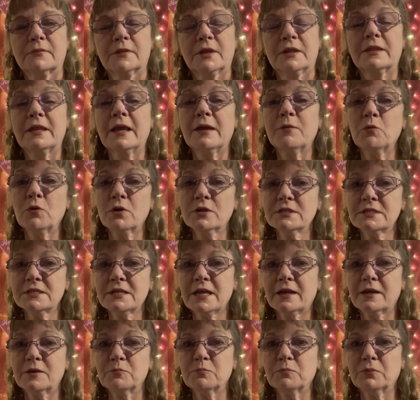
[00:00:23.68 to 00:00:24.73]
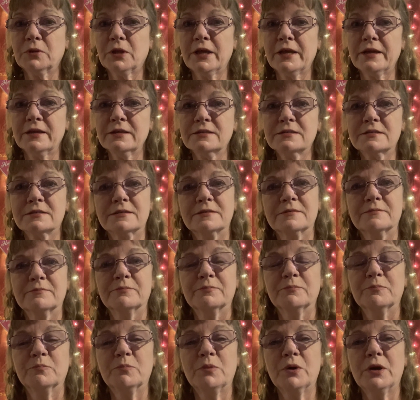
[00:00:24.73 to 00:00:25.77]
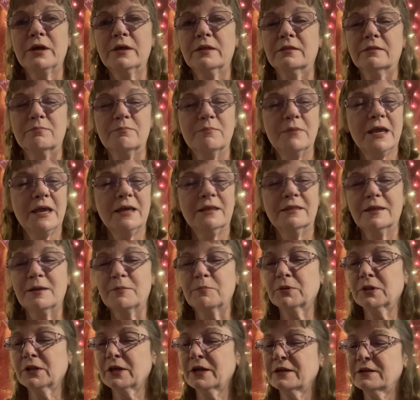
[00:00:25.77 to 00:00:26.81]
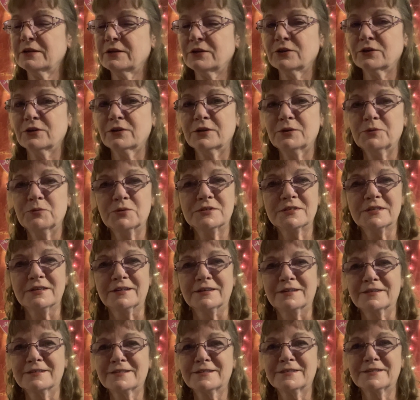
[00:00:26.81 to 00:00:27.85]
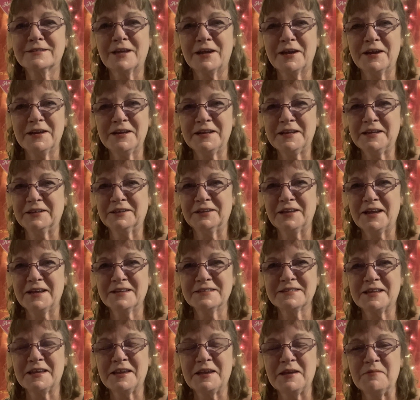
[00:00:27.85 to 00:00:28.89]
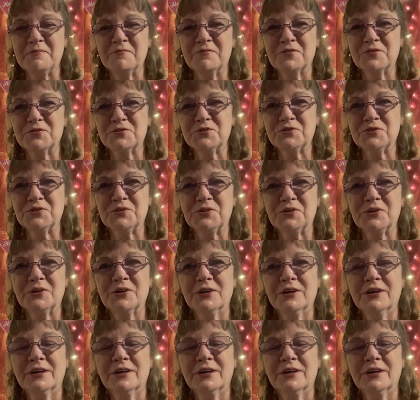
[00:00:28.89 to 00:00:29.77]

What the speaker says: they won second place, but man, they played good. It was an exciting last game for sure.